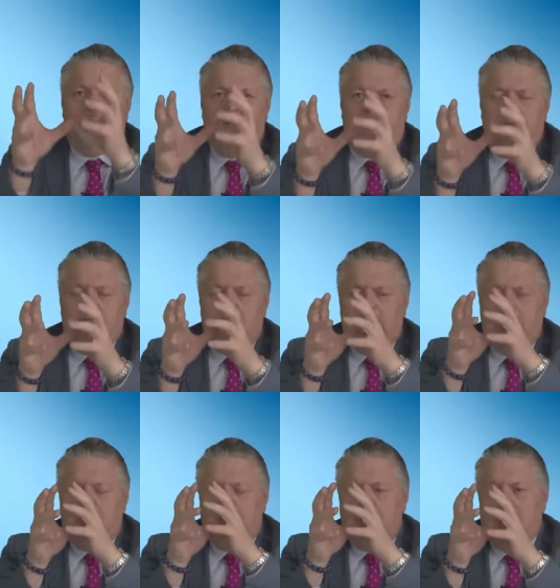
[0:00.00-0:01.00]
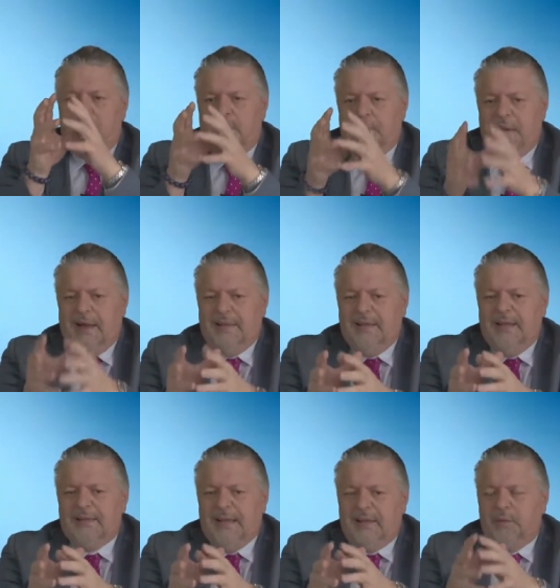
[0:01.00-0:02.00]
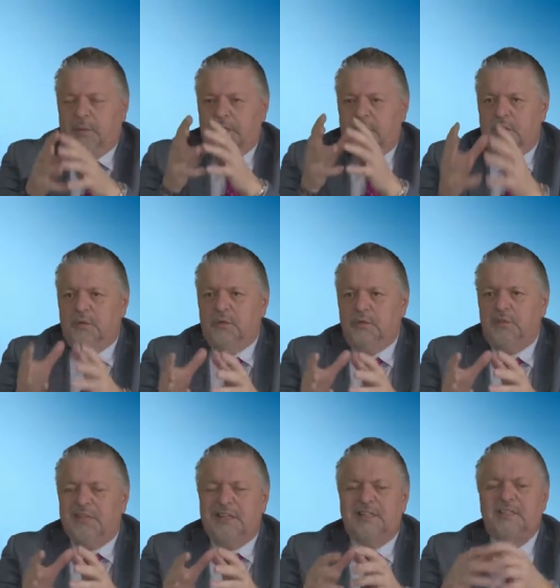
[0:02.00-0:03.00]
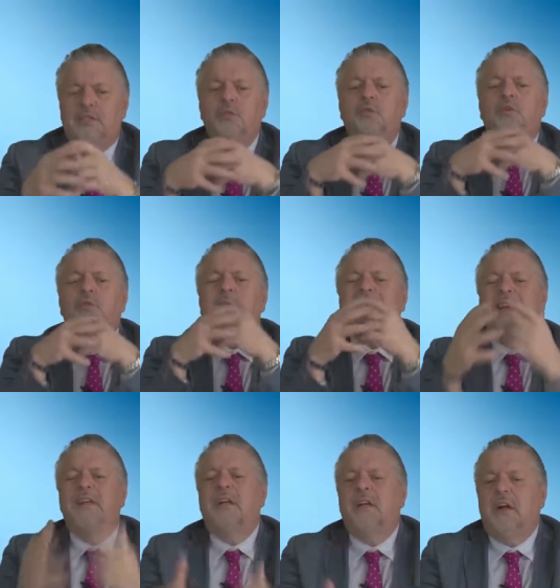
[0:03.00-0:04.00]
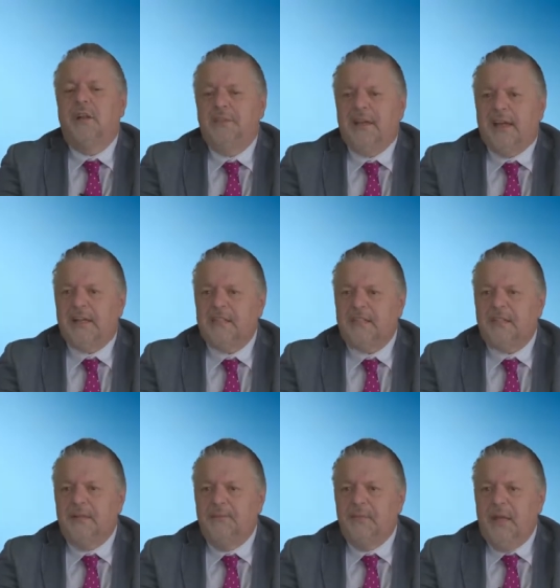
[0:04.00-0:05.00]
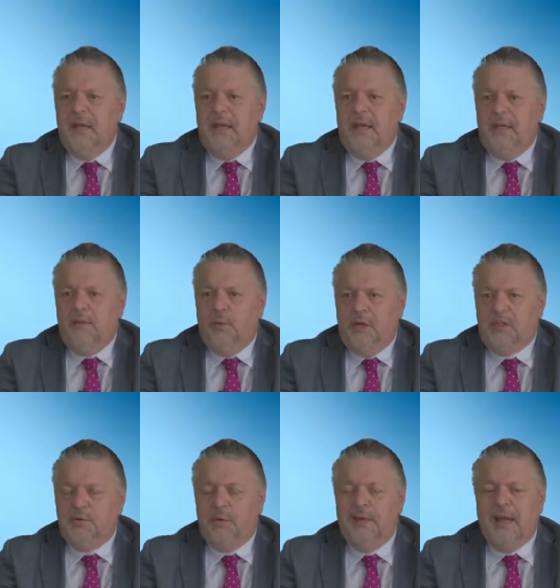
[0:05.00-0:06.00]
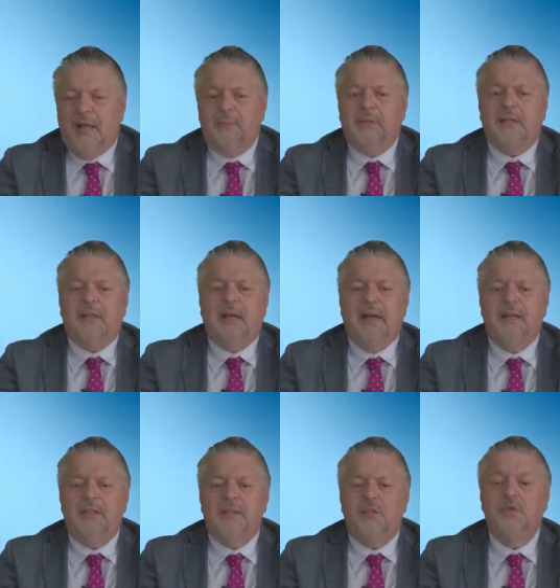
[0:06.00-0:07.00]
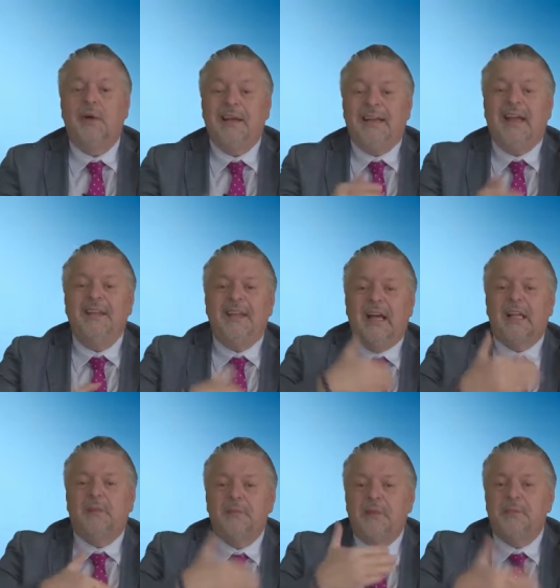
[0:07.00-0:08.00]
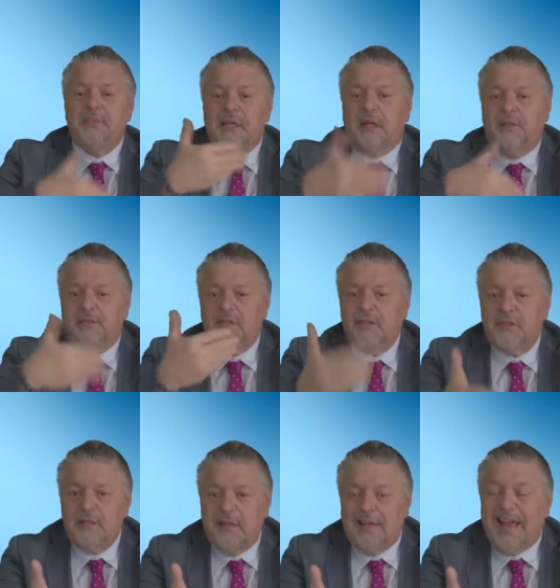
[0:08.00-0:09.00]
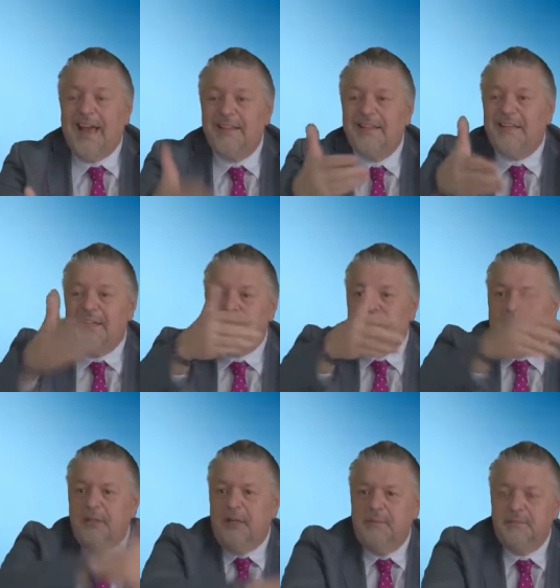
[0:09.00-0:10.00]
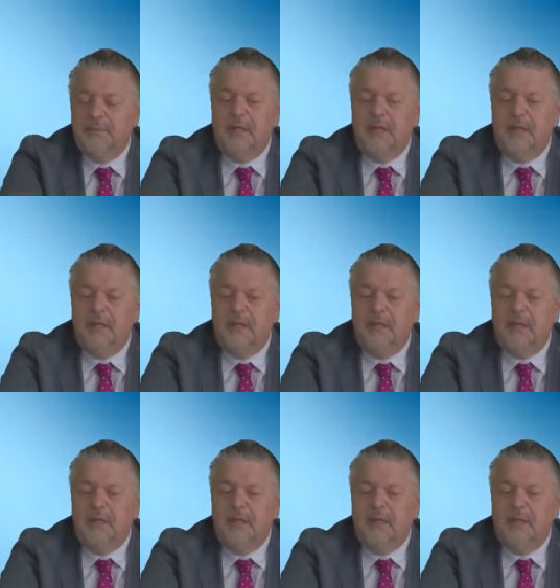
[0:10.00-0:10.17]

the, the, the mandate that we use is to create a context in which we help the client to again help themselves and each other